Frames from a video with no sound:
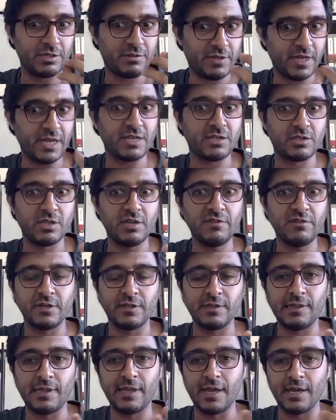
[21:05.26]
thinks
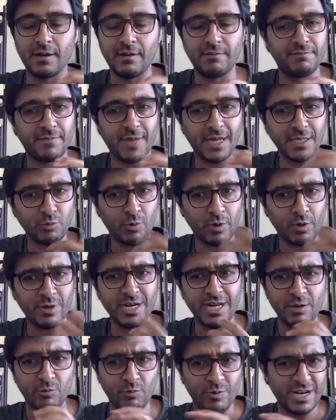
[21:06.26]
differently, and that's what we
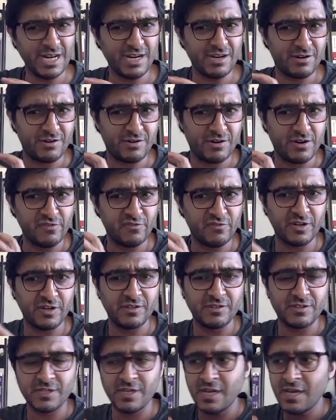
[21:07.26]
need. We need
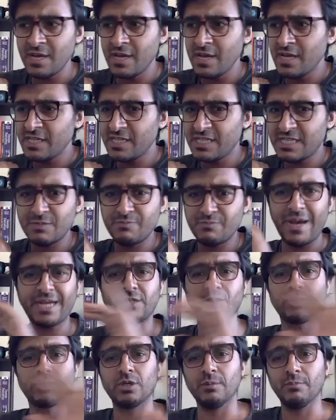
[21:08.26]
different
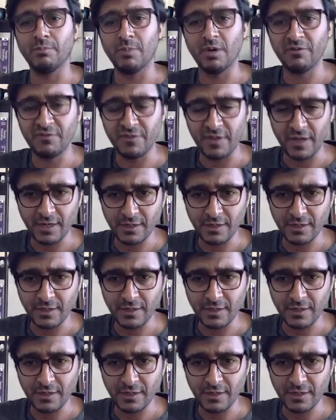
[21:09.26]
spectrum of things.